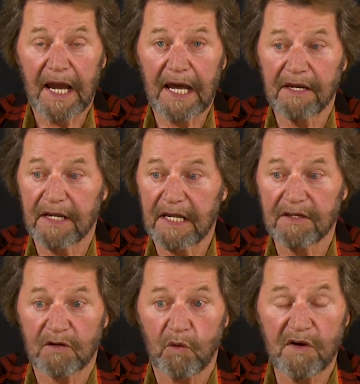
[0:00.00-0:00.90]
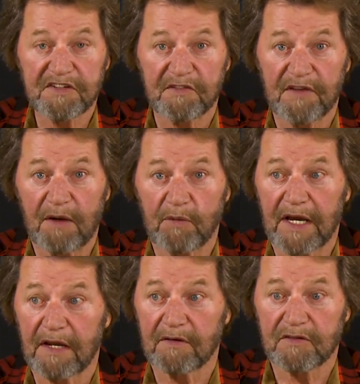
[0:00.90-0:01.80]
And in the course of that, we
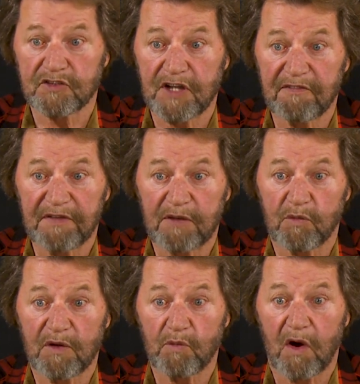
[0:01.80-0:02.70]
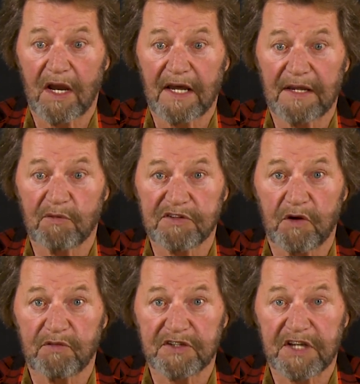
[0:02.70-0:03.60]
had Jeff had one walleye that was
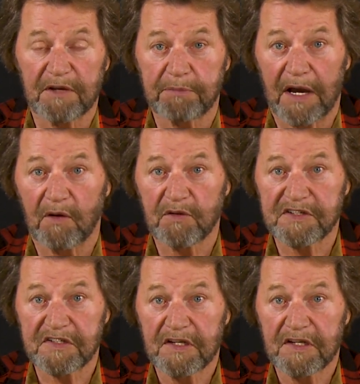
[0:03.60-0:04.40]
over 10 pounds.